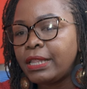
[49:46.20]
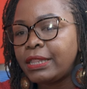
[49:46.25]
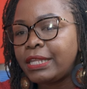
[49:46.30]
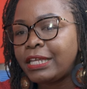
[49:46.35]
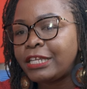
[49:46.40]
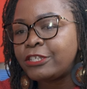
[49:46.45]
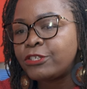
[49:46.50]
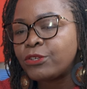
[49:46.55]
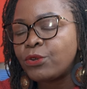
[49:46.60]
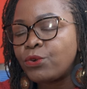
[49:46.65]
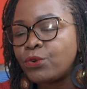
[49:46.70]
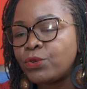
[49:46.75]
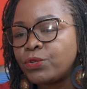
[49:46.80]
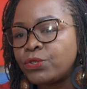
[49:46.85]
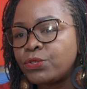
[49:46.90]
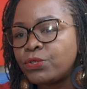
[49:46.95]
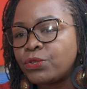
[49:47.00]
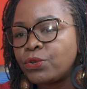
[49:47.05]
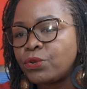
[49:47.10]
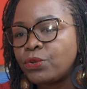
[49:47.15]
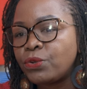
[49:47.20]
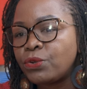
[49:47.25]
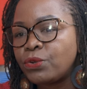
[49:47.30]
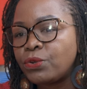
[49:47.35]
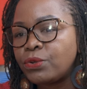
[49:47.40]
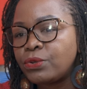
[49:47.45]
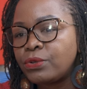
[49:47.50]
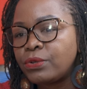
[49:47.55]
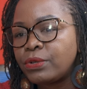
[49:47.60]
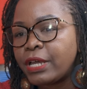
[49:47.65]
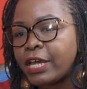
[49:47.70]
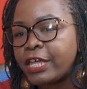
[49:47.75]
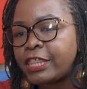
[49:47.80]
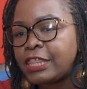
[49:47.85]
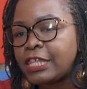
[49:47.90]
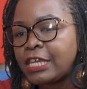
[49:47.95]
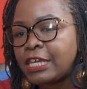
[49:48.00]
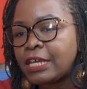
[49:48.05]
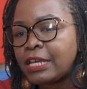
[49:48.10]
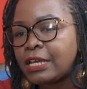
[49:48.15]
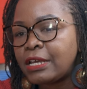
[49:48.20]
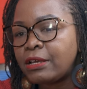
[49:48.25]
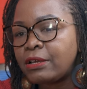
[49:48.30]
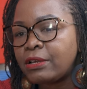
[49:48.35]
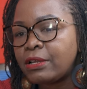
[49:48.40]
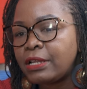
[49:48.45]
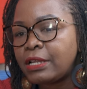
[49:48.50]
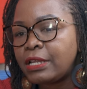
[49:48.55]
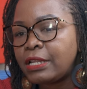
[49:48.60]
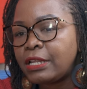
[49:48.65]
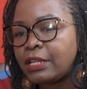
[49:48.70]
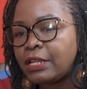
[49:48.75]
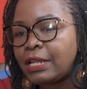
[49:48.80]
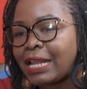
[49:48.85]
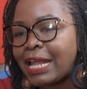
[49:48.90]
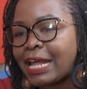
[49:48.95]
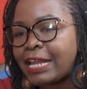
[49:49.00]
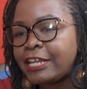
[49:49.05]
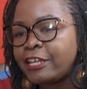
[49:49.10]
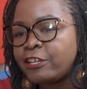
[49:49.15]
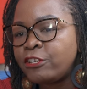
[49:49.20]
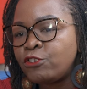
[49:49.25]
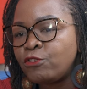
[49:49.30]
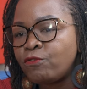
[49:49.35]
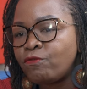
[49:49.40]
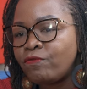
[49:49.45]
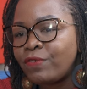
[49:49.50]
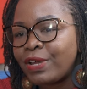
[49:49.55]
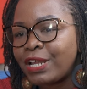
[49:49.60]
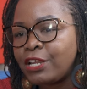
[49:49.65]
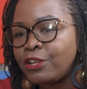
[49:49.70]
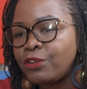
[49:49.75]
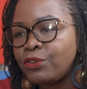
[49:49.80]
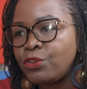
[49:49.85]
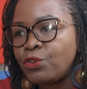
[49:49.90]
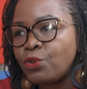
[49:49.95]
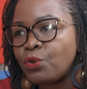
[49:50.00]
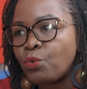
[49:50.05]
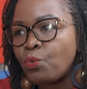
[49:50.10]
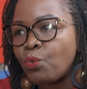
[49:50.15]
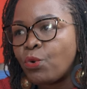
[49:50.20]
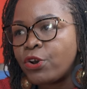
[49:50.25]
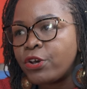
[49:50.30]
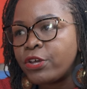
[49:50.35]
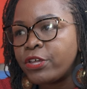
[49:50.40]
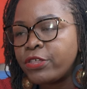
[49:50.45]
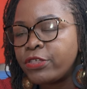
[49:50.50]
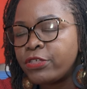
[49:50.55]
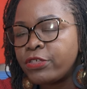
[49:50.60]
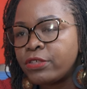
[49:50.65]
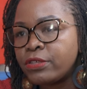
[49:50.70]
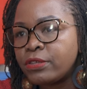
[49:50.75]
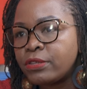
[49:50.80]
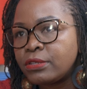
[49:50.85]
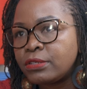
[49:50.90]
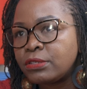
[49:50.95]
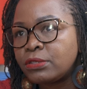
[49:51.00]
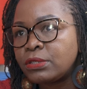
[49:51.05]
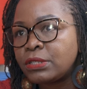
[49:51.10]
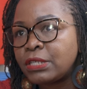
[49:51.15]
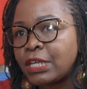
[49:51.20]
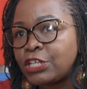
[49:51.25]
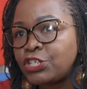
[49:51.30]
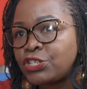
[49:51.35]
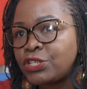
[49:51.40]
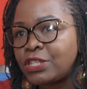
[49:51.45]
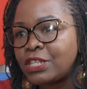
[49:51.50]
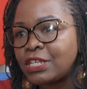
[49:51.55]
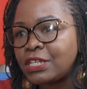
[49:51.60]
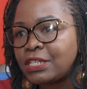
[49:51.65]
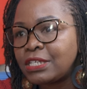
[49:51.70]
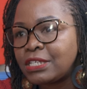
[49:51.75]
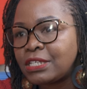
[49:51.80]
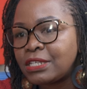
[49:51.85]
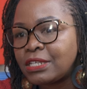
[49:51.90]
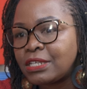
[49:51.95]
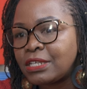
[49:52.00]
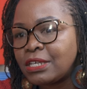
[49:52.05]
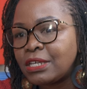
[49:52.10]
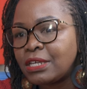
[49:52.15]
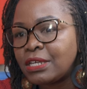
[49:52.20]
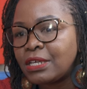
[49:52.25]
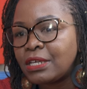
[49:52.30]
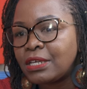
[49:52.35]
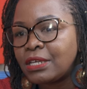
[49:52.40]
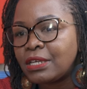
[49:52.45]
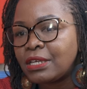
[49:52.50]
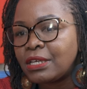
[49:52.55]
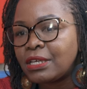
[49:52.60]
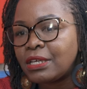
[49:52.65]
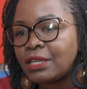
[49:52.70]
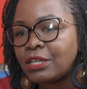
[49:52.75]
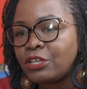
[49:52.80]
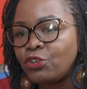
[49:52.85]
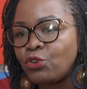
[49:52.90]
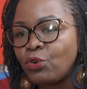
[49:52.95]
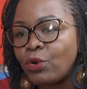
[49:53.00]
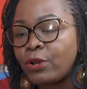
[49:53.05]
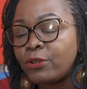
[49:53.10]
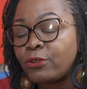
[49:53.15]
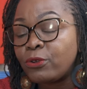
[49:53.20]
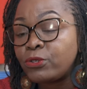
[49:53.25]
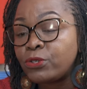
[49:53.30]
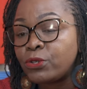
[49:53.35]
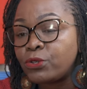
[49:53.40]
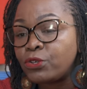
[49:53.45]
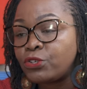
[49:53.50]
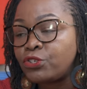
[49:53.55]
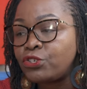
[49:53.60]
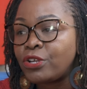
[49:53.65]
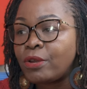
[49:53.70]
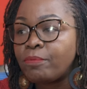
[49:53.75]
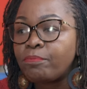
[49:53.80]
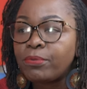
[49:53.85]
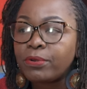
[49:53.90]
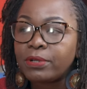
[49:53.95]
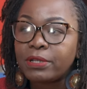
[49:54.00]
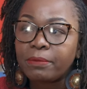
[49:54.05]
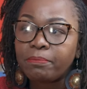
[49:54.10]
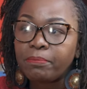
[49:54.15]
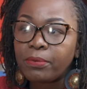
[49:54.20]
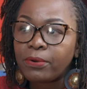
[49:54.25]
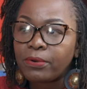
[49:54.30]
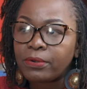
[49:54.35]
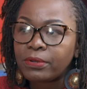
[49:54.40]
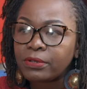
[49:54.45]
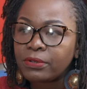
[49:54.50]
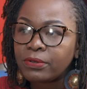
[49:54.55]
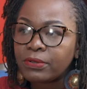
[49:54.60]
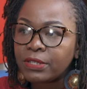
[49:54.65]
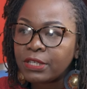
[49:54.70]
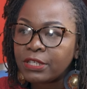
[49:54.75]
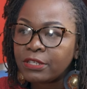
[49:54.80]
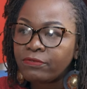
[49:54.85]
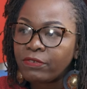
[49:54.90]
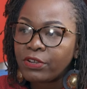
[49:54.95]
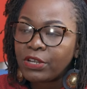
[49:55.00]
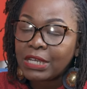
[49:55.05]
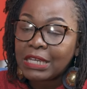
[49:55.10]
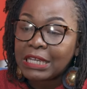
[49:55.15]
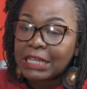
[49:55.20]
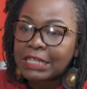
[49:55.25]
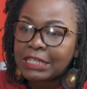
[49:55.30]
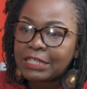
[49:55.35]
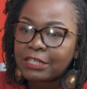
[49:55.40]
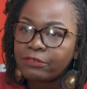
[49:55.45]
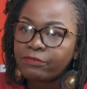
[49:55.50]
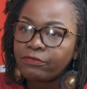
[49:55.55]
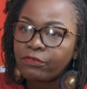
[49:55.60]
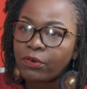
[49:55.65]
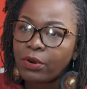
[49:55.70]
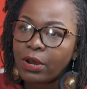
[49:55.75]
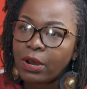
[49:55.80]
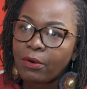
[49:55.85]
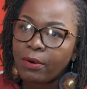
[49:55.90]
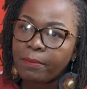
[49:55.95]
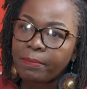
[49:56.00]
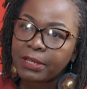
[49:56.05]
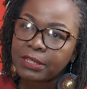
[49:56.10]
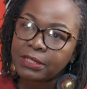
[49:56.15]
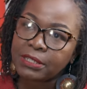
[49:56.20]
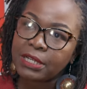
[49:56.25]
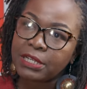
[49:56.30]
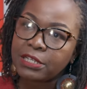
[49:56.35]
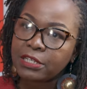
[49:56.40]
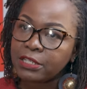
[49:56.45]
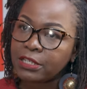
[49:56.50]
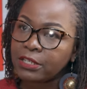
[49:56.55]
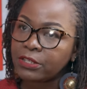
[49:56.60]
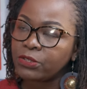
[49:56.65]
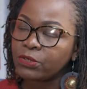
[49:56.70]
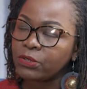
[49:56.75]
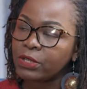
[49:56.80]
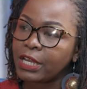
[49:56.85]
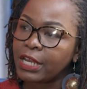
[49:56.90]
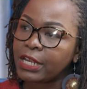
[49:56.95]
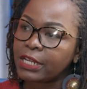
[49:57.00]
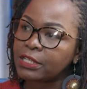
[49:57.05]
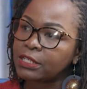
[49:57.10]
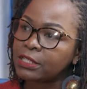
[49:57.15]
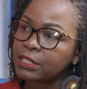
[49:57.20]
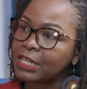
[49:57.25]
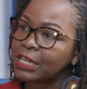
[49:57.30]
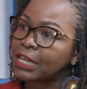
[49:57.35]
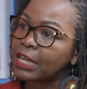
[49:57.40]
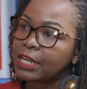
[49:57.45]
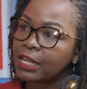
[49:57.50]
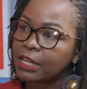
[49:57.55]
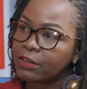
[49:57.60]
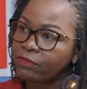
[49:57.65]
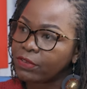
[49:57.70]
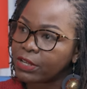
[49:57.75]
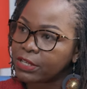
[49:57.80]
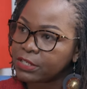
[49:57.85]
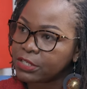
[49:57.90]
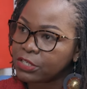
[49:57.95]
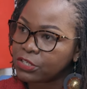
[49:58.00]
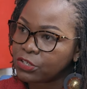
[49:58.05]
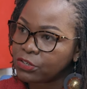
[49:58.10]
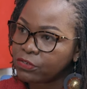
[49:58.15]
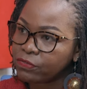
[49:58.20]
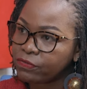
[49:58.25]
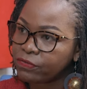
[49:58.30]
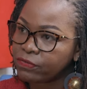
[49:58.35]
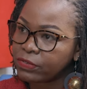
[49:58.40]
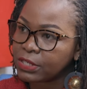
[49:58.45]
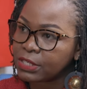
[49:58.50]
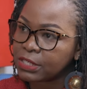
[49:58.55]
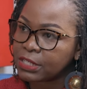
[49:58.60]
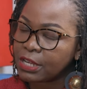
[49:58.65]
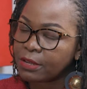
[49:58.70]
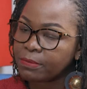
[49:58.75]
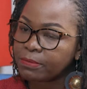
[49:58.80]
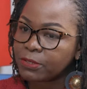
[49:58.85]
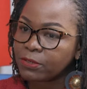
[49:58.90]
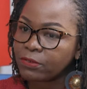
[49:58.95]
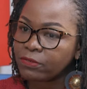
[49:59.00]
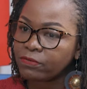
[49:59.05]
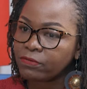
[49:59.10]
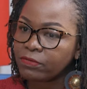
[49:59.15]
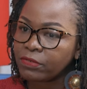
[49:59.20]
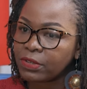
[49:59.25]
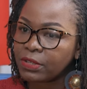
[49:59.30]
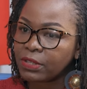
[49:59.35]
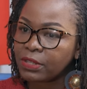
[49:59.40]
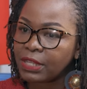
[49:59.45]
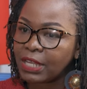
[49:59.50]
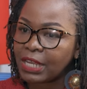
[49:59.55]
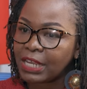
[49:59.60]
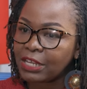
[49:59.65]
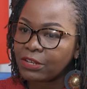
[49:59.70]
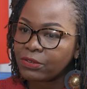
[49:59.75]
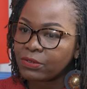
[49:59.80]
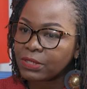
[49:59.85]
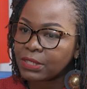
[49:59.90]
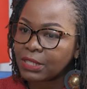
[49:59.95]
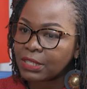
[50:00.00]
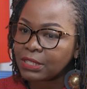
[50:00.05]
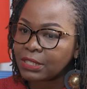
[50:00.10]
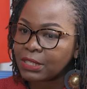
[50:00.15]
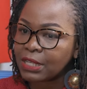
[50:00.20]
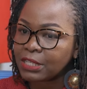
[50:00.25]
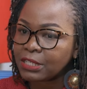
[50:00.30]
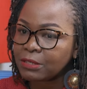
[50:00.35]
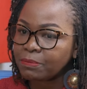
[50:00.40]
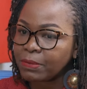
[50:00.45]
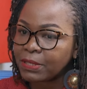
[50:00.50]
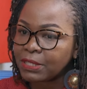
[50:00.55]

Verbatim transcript: there's also, I think, learning to value your worth such that you are also not trampled upon because it's very easy for our personalities to get taken advantage of in terms of the innocence that's